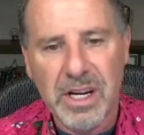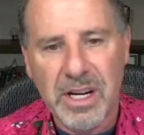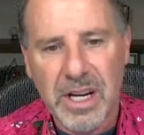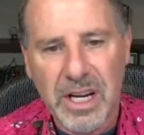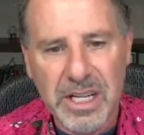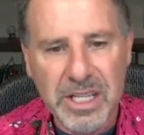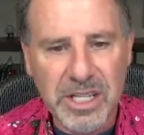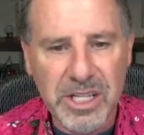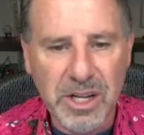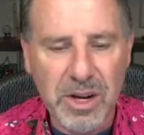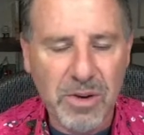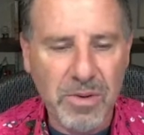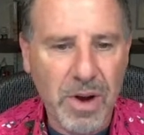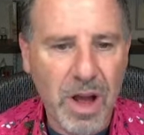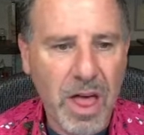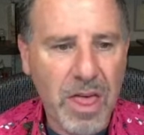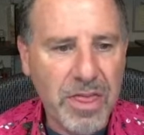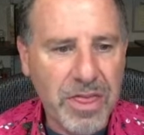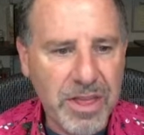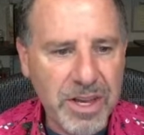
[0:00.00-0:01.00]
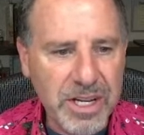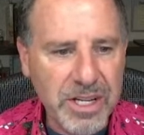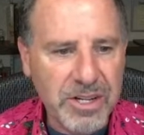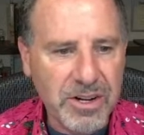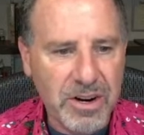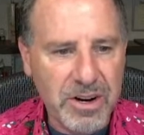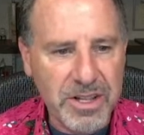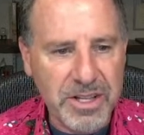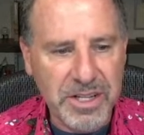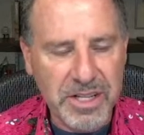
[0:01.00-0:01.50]
And so these
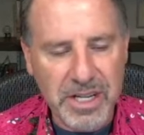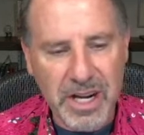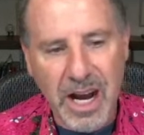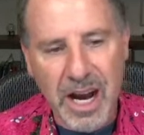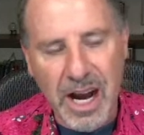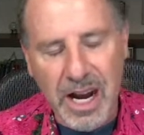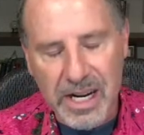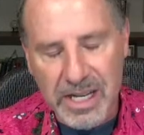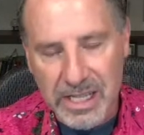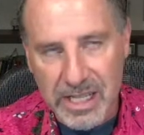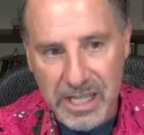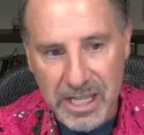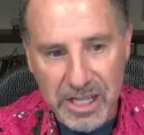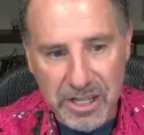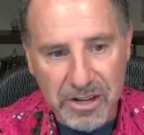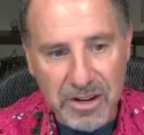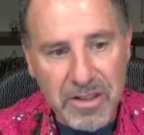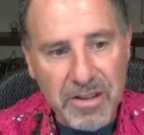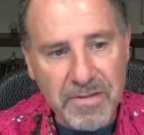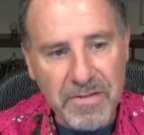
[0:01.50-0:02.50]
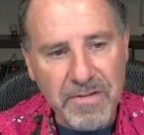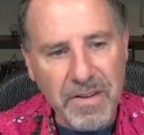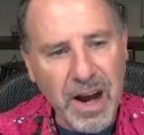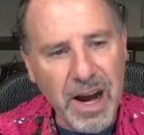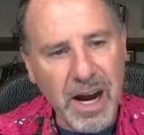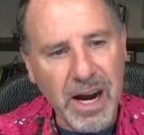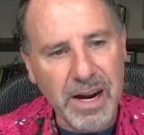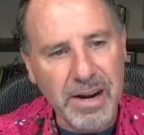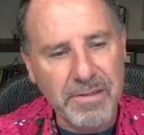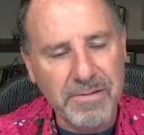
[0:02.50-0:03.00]
are the stocks. These are the
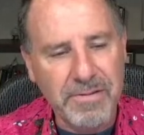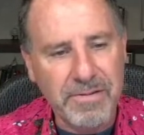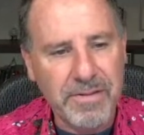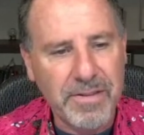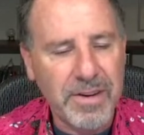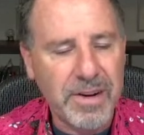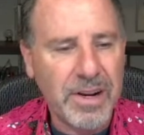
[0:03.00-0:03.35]
5.